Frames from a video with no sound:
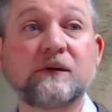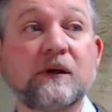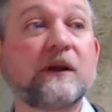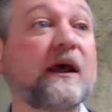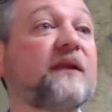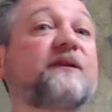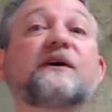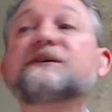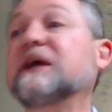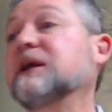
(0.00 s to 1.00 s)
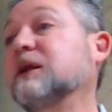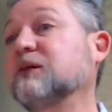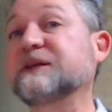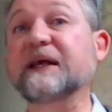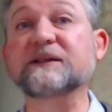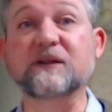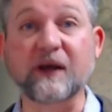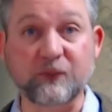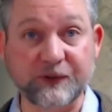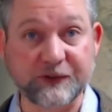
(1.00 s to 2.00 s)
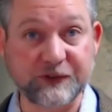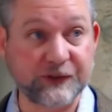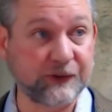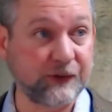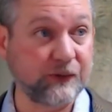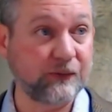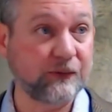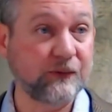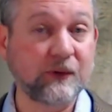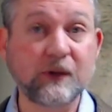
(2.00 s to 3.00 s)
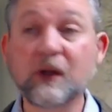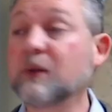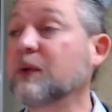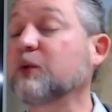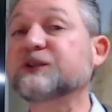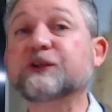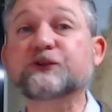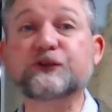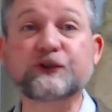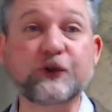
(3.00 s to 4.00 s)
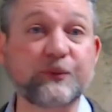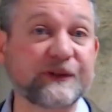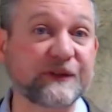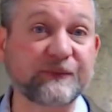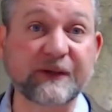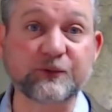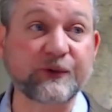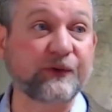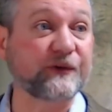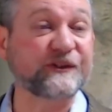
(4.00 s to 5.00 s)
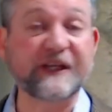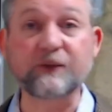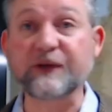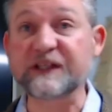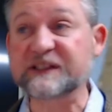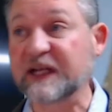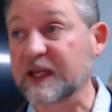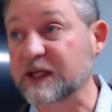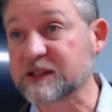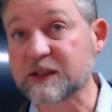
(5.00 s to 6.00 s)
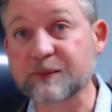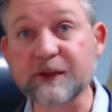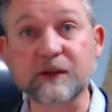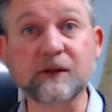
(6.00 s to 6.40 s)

Now the first thing to do is ask God what you should do. But we're so stupid sometimes we don't understand when he's telling us something.